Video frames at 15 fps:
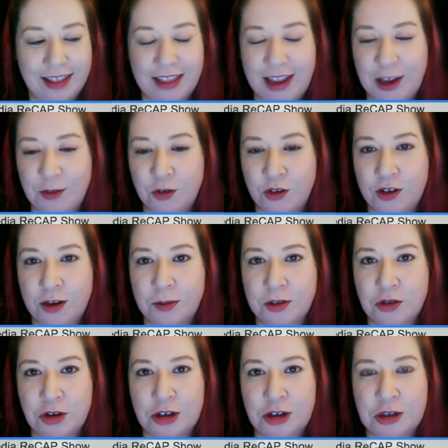thank you for the
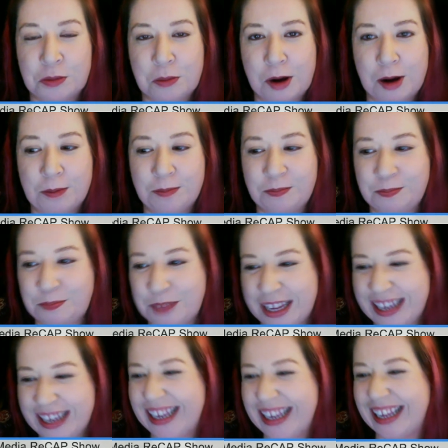demonstration, Barb.
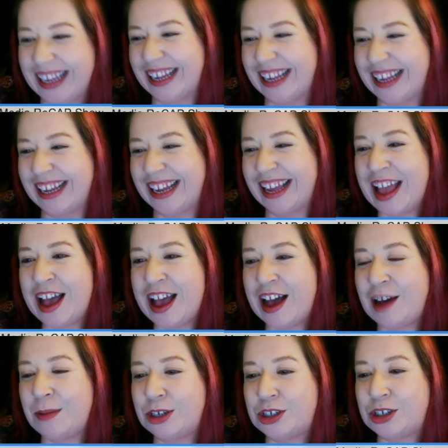
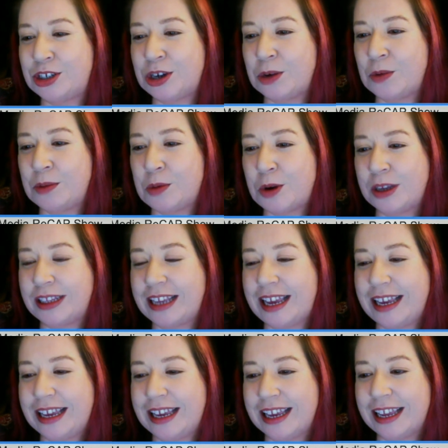I'm going to share one more
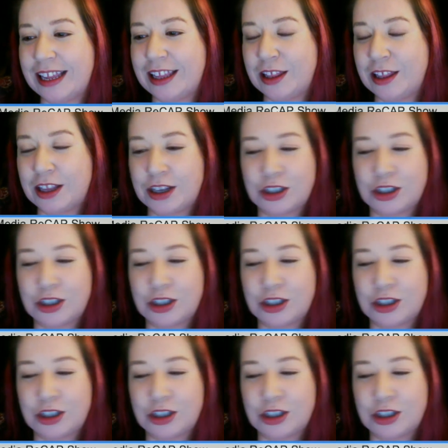link in the